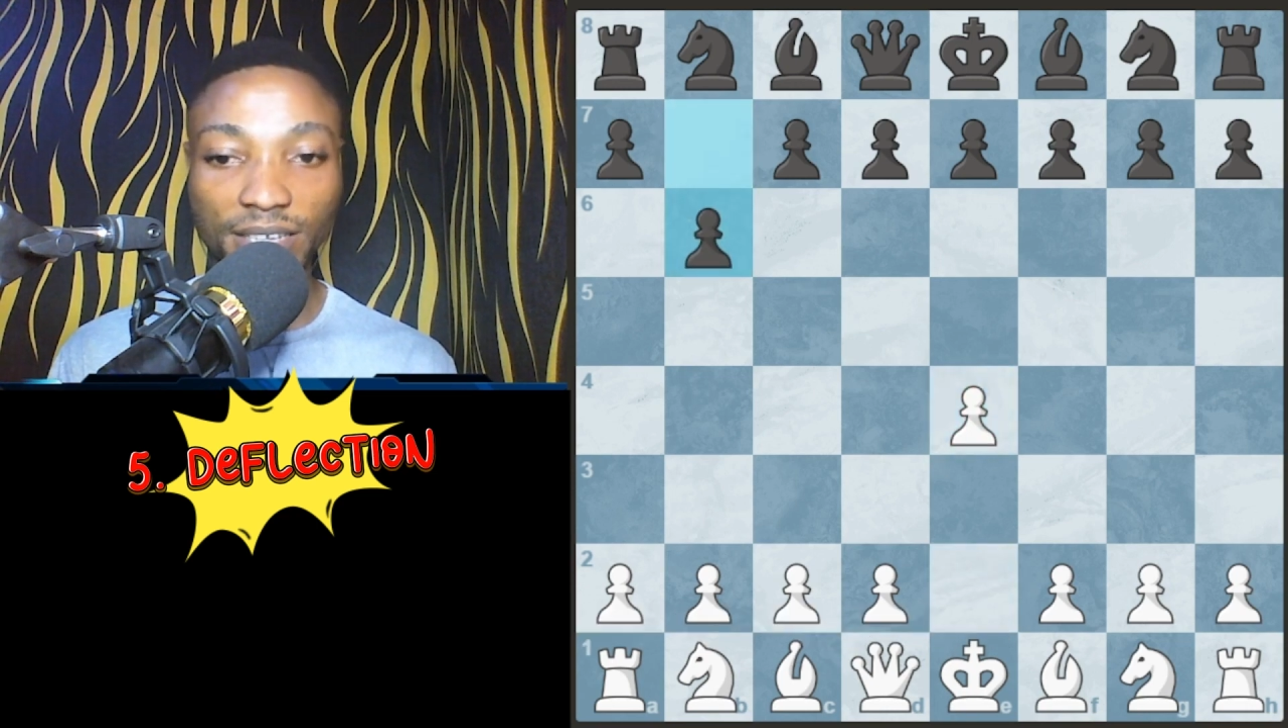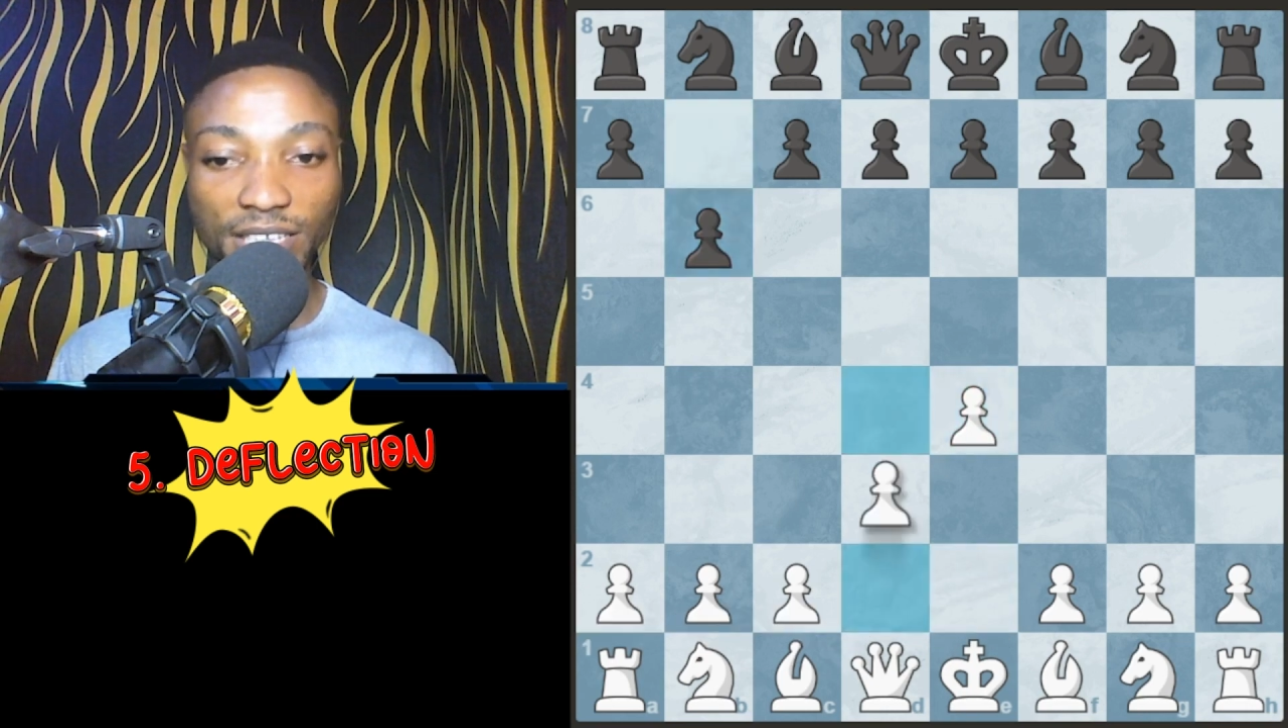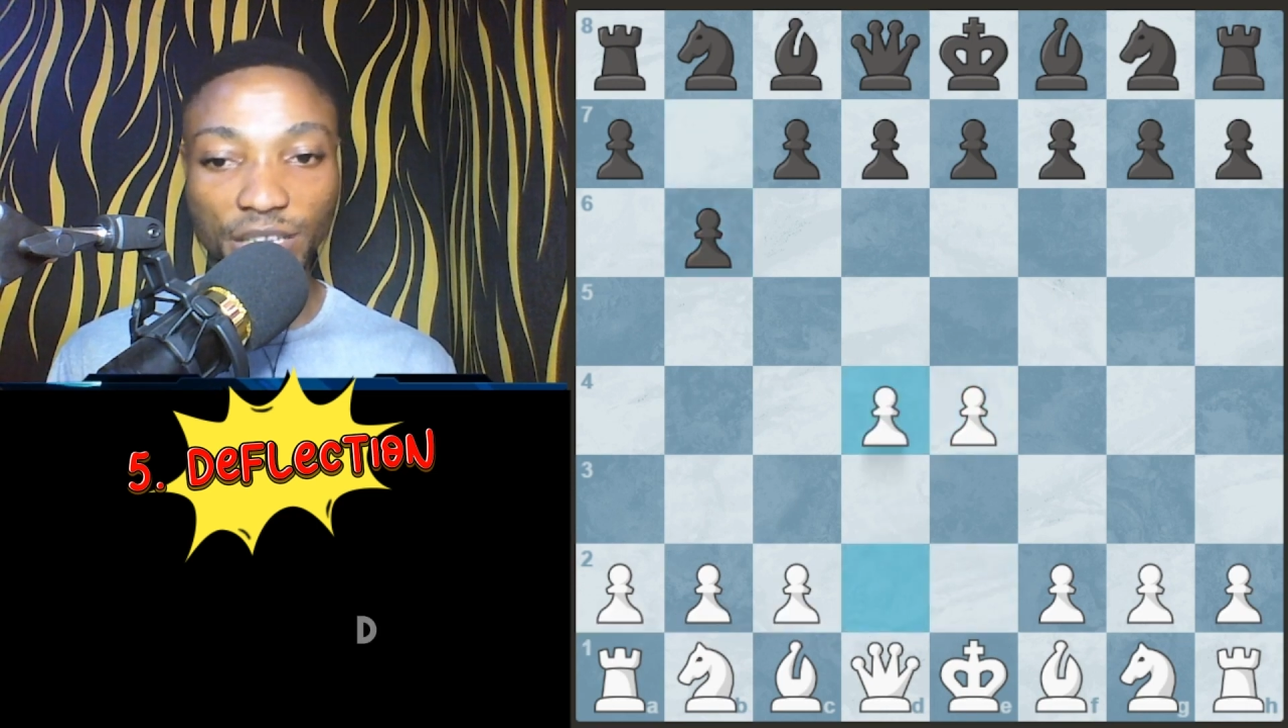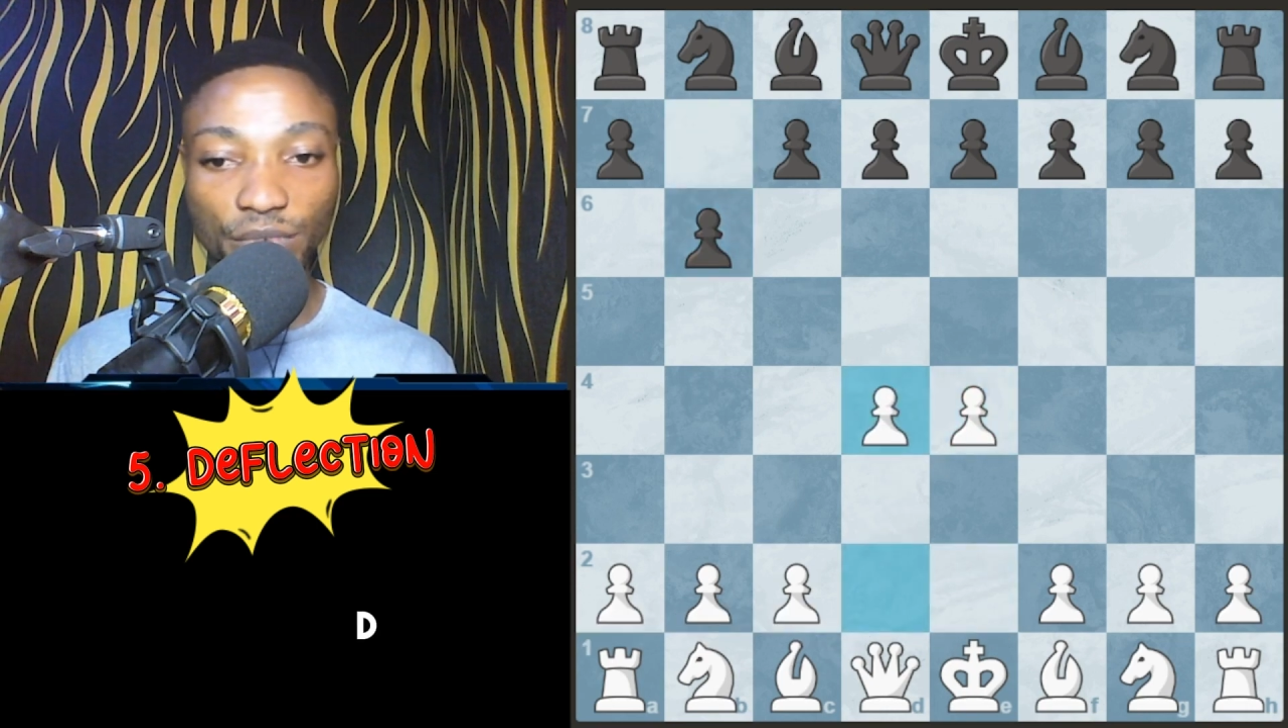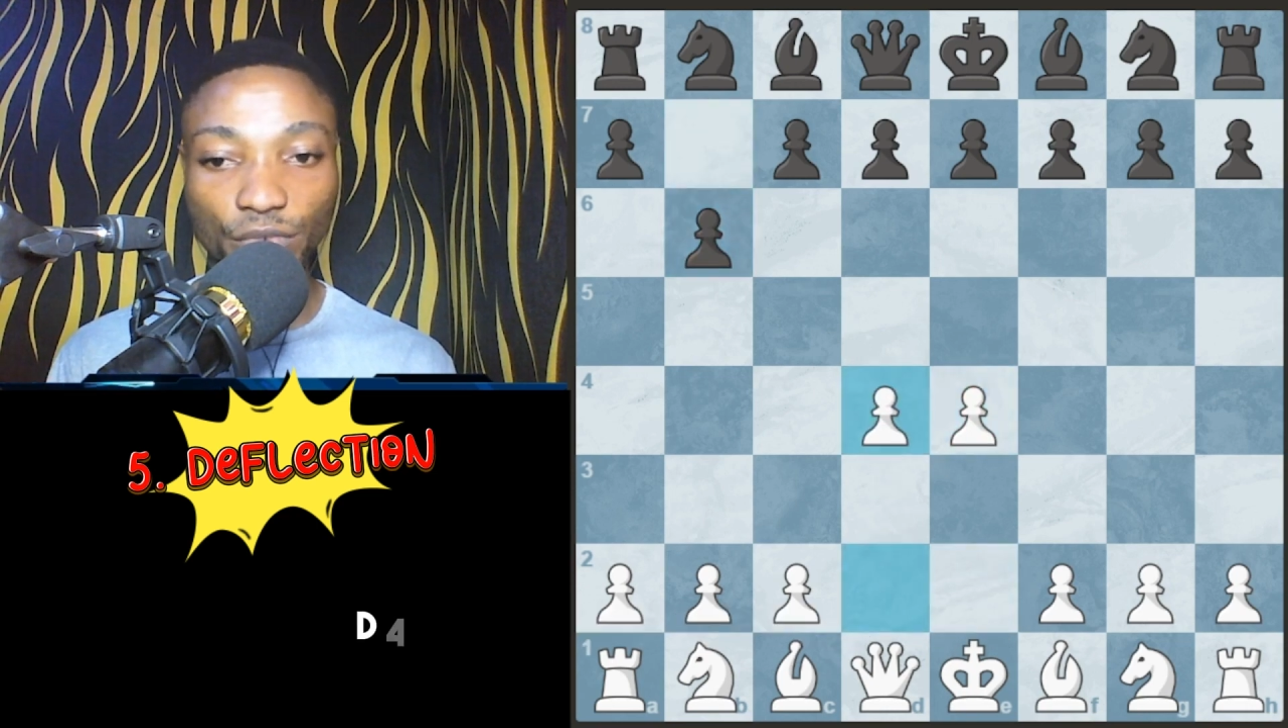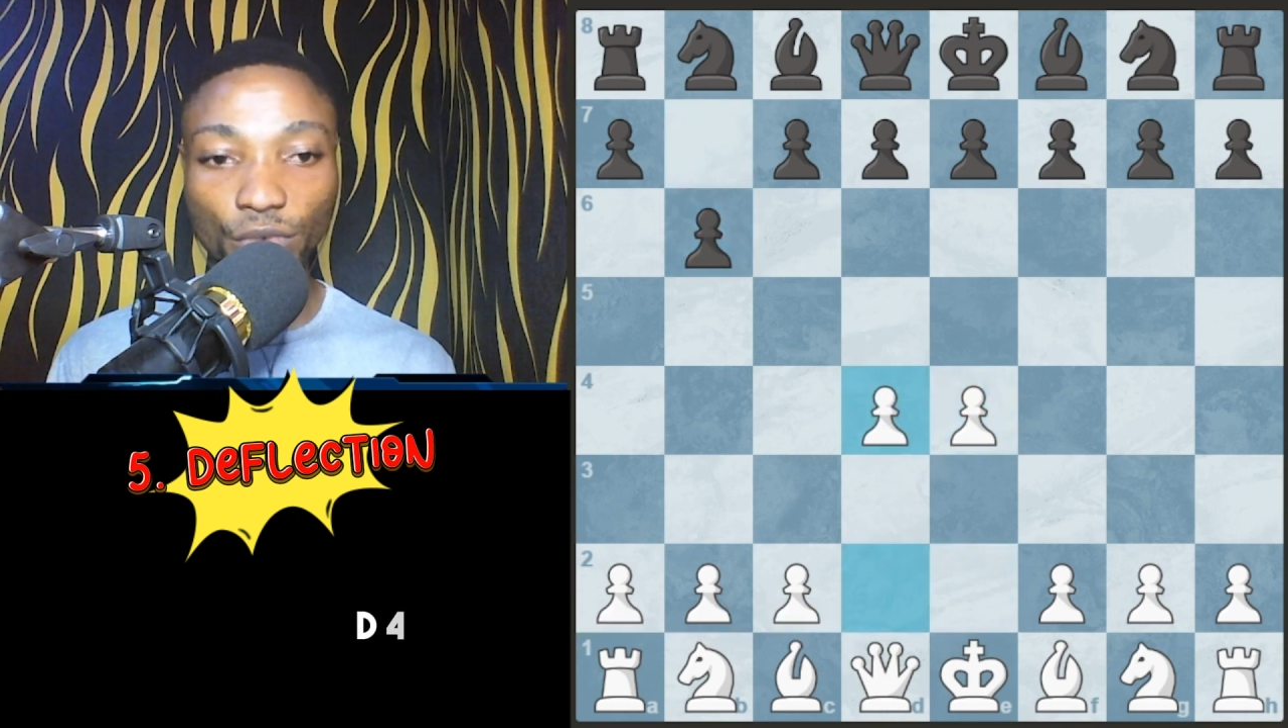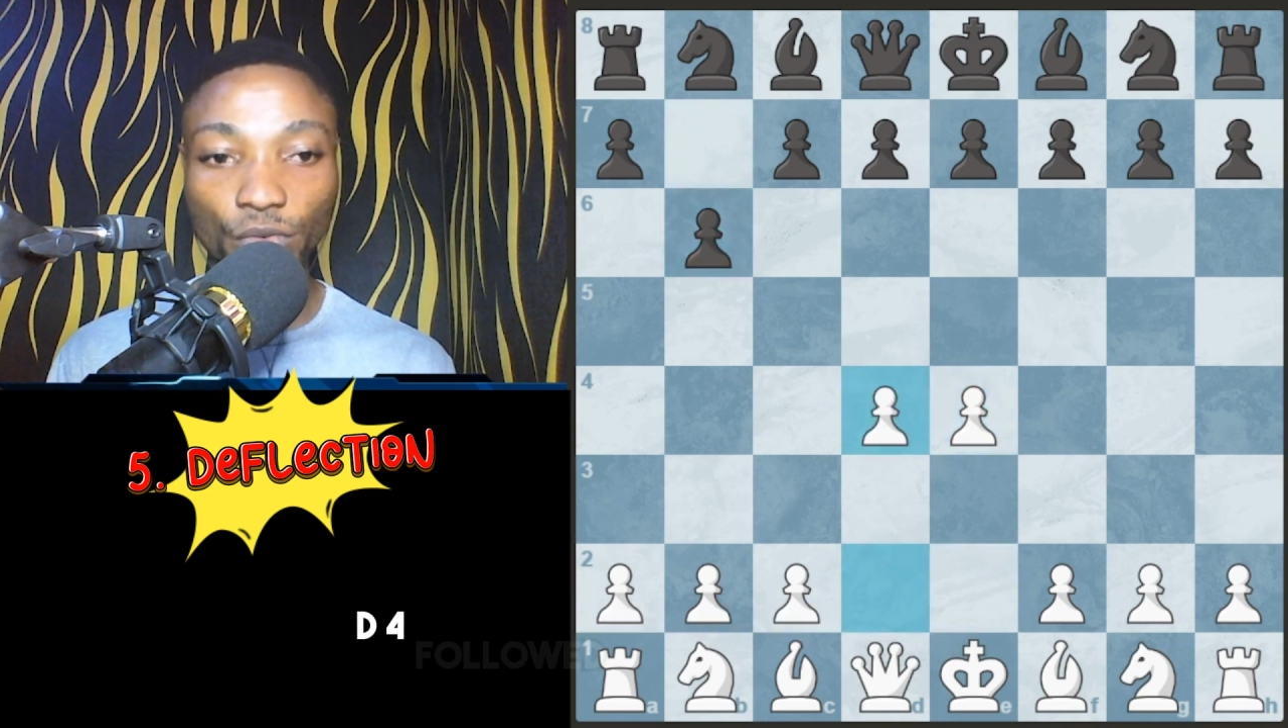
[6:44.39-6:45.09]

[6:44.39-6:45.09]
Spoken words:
d4